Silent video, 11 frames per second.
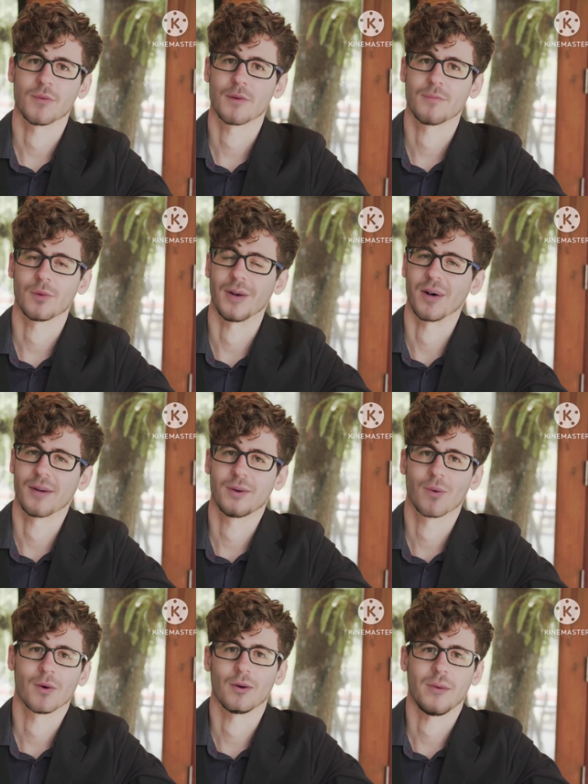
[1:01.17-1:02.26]
or putting on
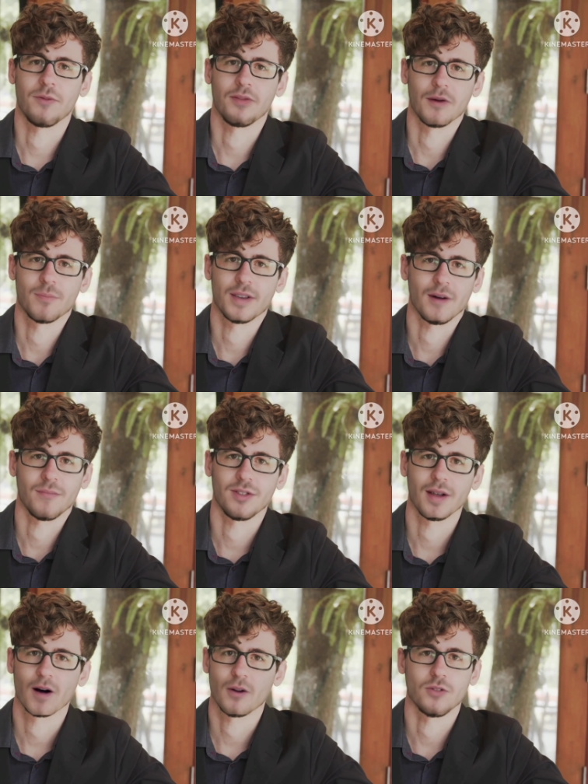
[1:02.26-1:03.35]
clothes can become
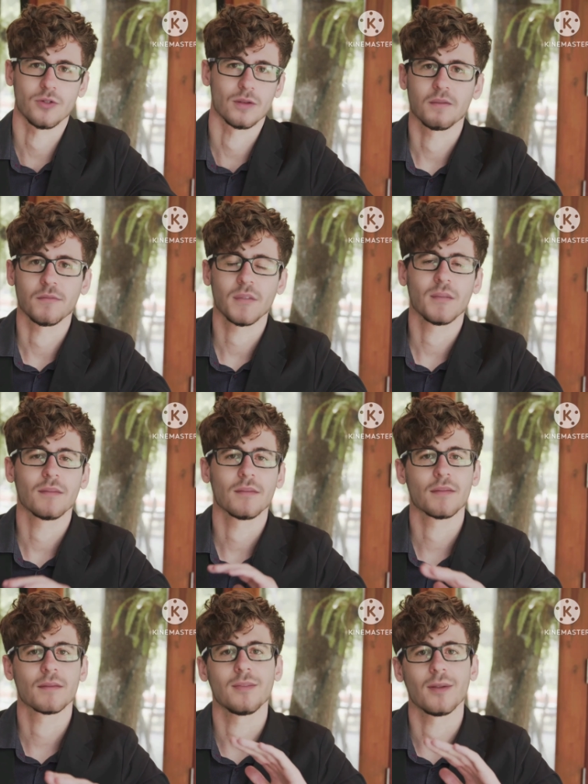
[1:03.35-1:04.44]
challenging.
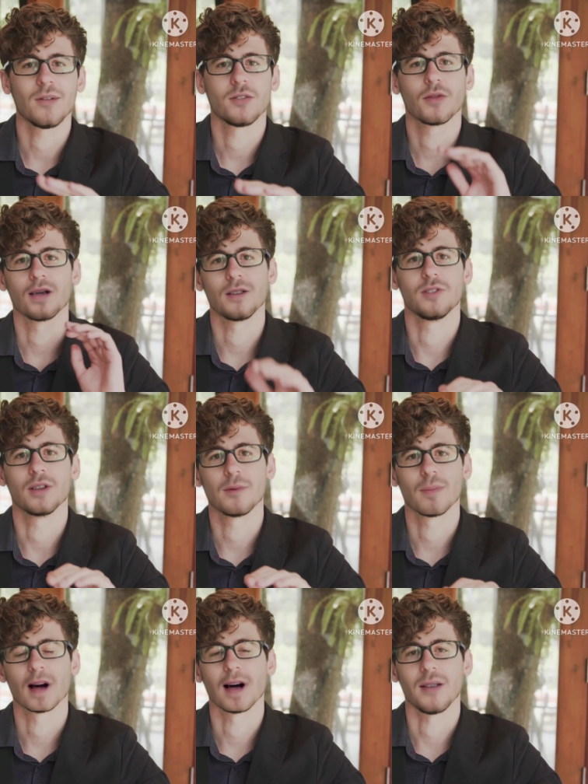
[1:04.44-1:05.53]
This phase
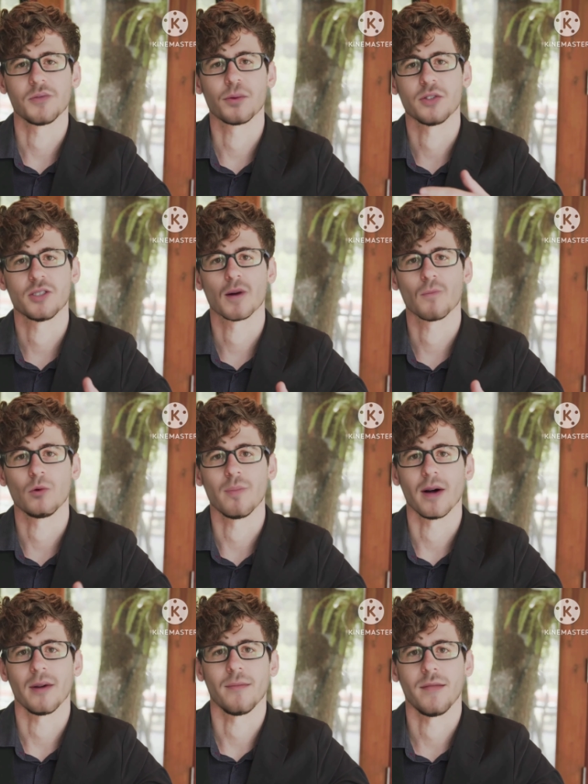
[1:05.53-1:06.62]
can last for several
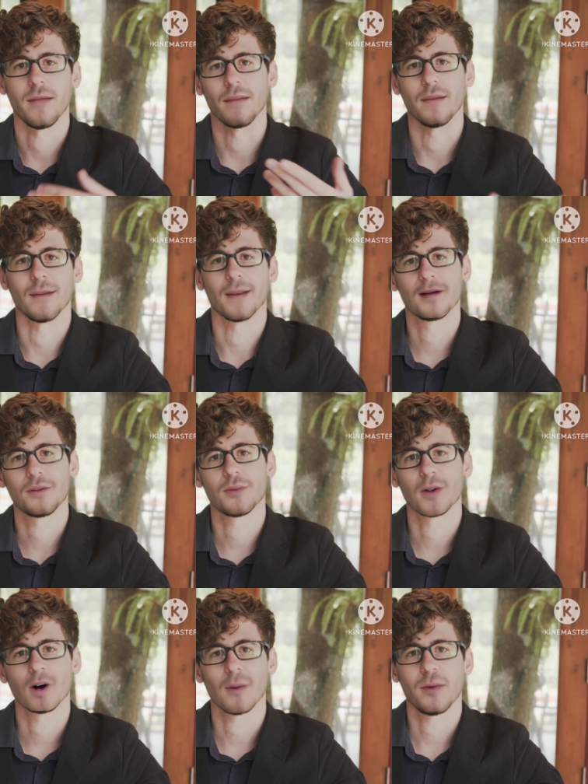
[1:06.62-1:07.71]
months and
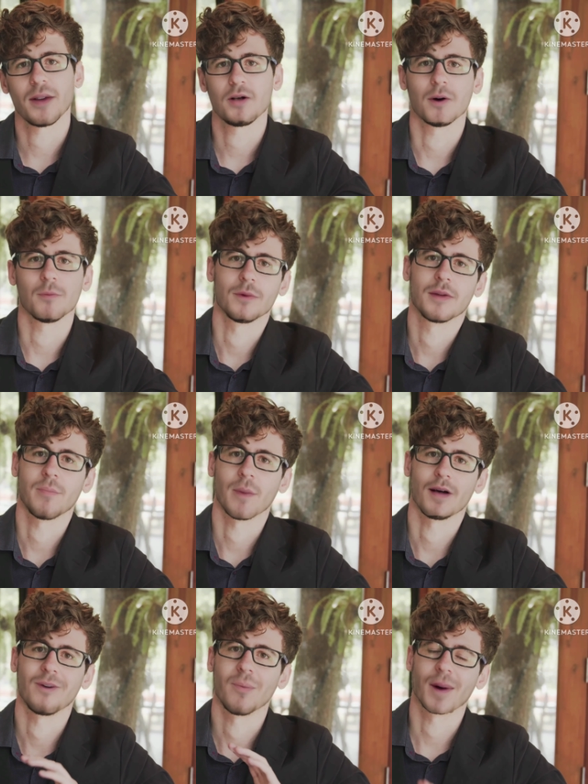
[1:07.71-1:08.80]
is often accompanied
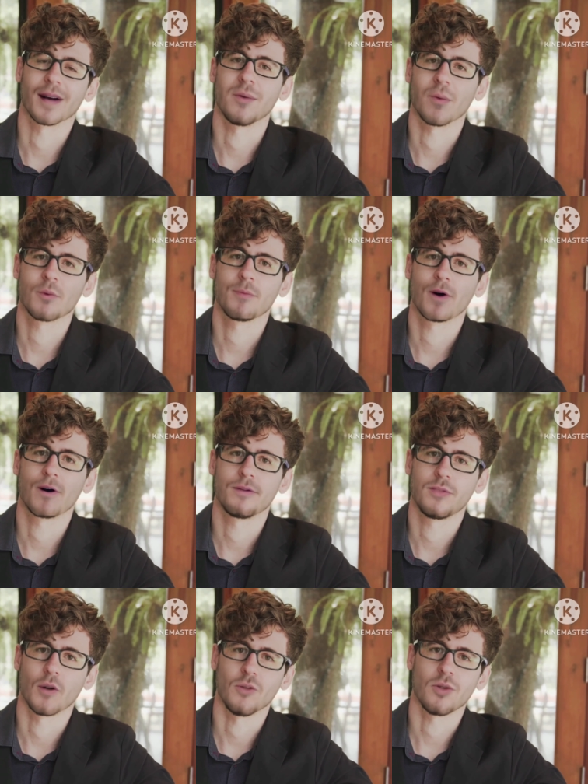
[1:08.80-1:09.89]
by a gradual
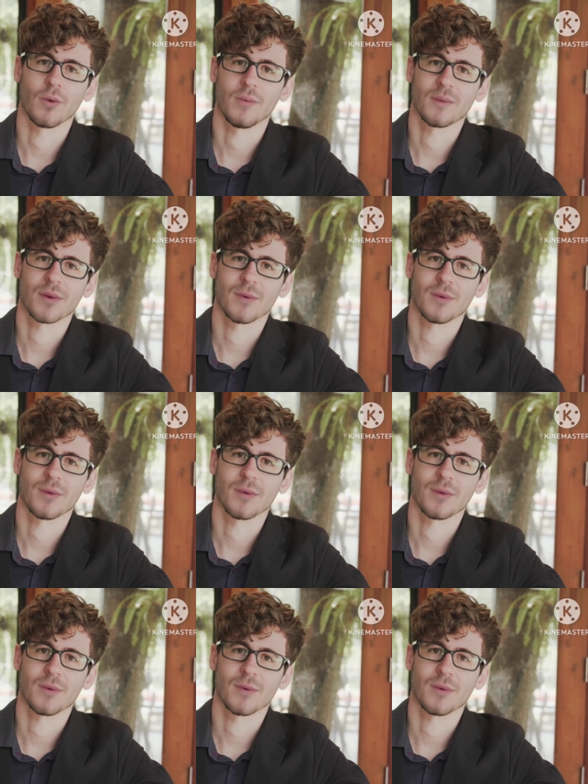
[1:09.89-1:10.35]
loss of shoulder